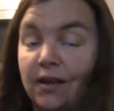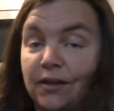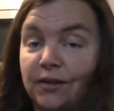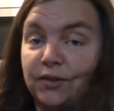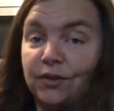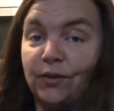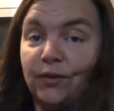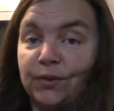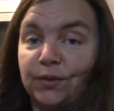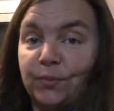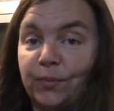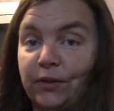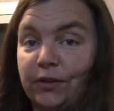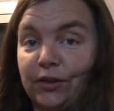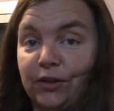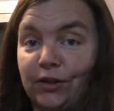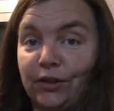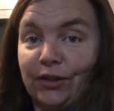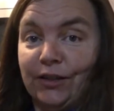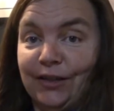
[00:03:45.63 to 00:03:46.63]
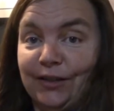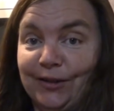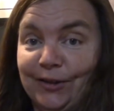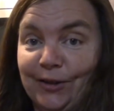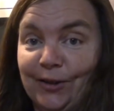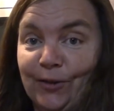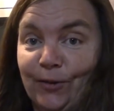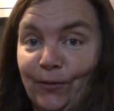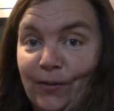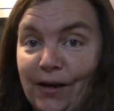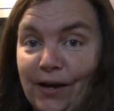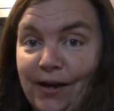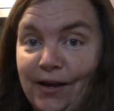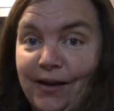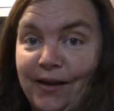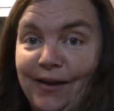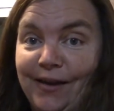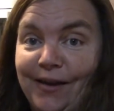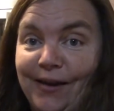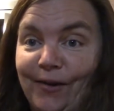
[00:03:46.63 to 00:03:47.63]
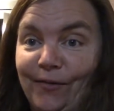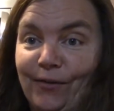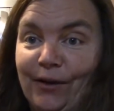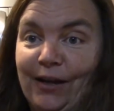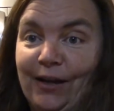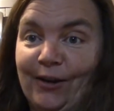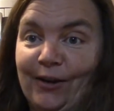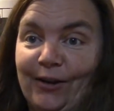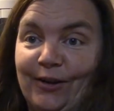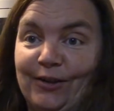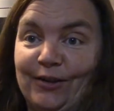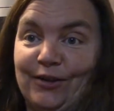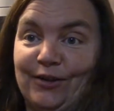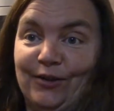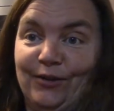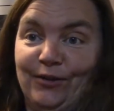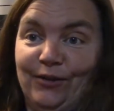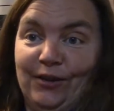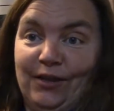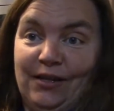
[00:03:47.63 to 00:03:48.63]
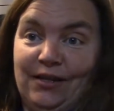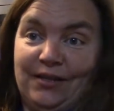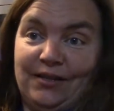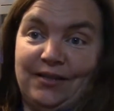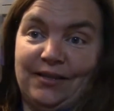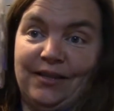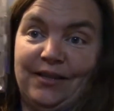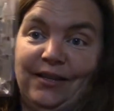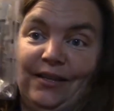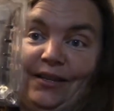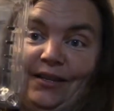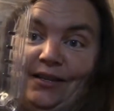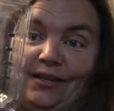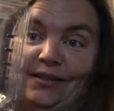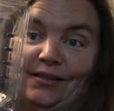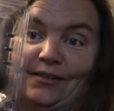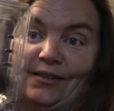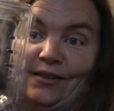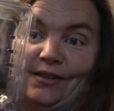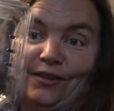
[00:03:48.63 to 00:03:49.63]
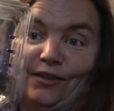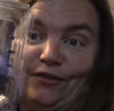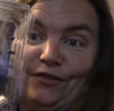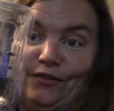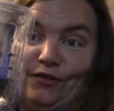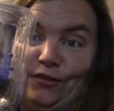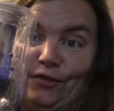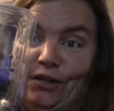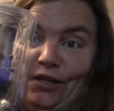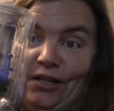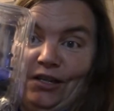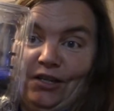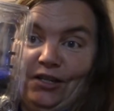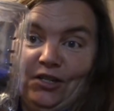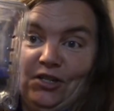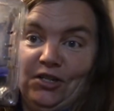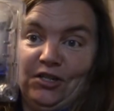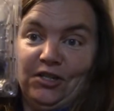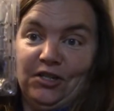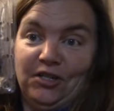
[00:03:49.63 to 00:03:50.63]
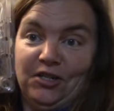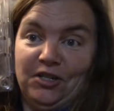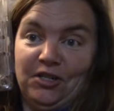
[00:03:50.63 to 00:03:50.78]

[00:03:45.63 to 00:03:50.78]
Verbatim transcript: So I was putting the cookie dough away and I ran onto these things in the fridge.